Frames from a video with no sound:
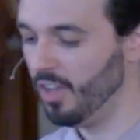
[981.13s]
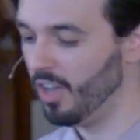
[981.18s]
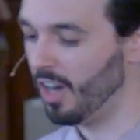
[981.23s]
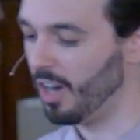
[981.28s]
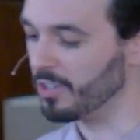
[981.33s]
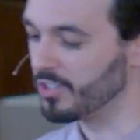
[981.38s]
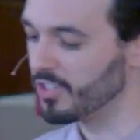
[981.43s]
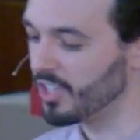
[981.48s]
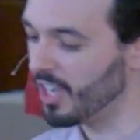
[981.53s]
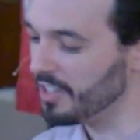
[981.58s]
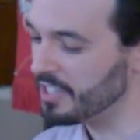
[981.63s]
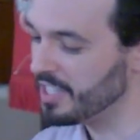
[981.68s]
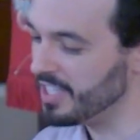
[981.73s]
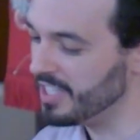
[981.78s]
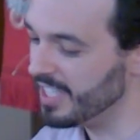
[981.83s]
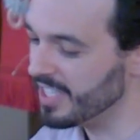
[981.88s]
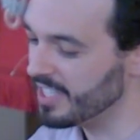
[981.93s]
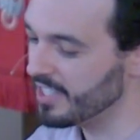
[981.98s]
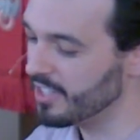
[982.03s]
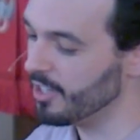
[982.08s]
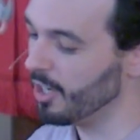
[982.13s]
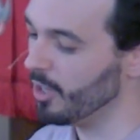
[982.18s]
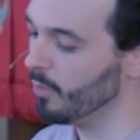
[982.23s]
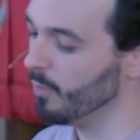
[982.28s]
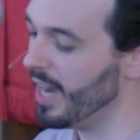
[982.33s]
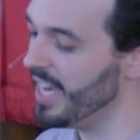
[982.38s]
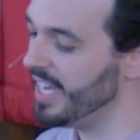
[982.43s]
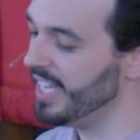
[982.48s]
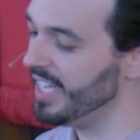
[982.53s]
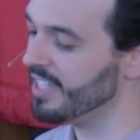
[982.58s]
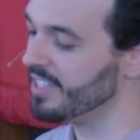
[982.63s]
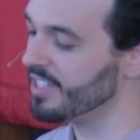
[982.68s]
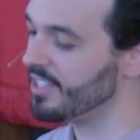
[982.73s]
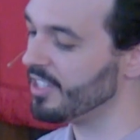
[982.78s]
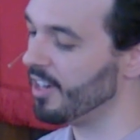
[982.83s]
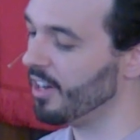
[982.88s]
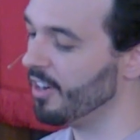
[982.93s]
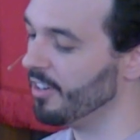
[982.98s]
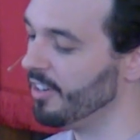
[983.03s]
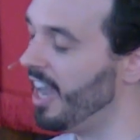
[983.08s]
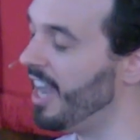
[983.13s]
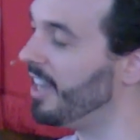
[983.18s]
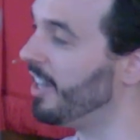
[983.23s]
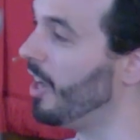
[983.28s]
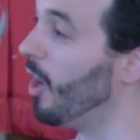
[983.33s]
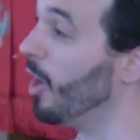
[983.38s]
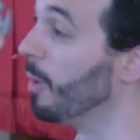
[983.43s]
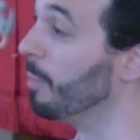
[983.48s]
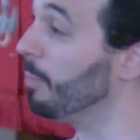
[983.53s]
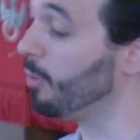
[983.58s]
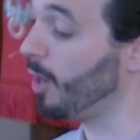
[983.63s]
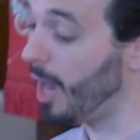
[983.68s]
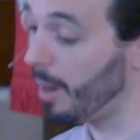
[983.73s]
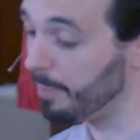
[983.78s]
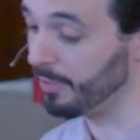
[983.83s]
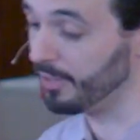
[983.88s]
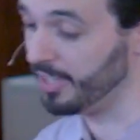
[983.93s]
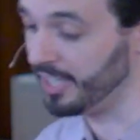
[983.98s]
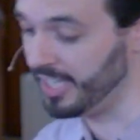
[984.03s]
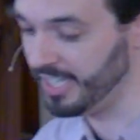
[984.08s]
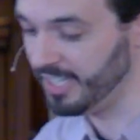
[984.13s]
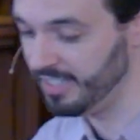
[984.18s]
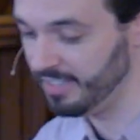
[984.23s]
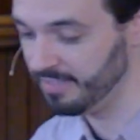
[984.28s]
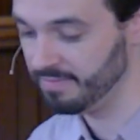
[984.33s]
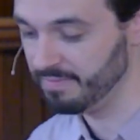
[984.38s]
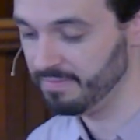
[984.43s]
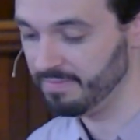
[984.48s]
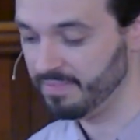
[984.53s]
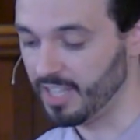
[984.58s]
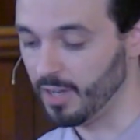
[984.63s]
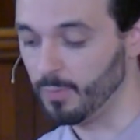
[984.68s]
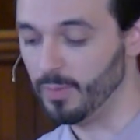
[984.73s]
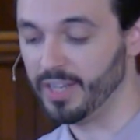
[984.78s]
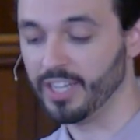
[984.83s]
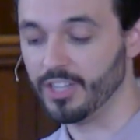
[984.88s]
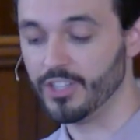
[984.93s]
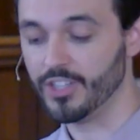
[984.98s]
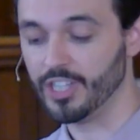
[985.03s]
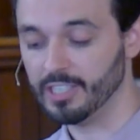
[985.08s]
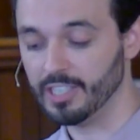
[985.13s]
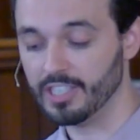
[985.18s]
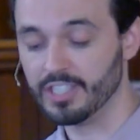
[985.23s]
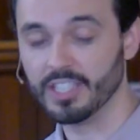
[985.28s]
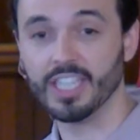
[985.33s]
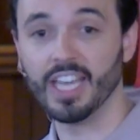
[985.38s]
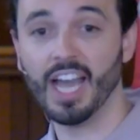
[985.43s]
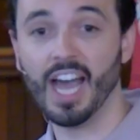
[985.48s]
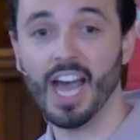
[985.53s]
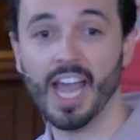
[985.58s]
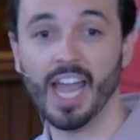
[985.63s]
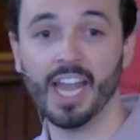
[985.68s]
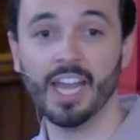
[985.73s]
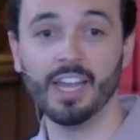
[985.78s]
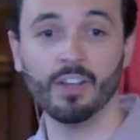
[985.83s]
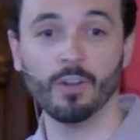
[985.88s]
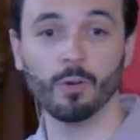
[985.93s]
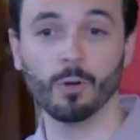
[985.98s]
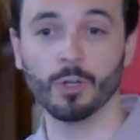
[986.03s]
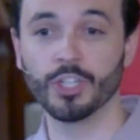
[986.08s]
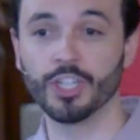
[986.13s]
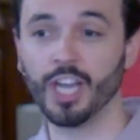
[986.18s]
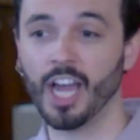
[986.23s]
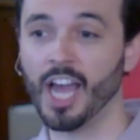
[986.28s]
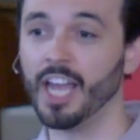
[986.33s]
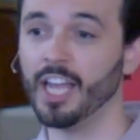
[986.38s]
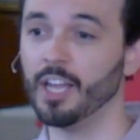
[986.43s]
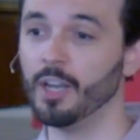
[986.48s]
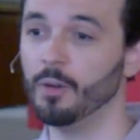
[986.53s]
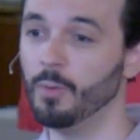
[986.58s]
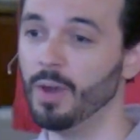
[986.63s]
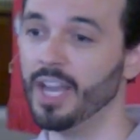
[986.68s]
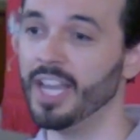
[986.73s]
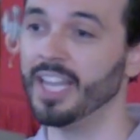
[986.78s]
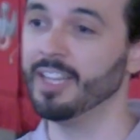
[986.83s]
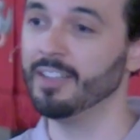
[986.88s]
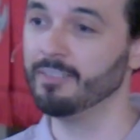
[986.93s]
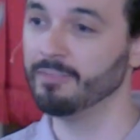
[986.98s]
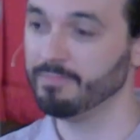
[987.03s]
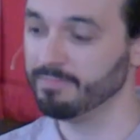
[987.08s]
Our saltiness and our radiance are not our property that we can jealously hide or shy away.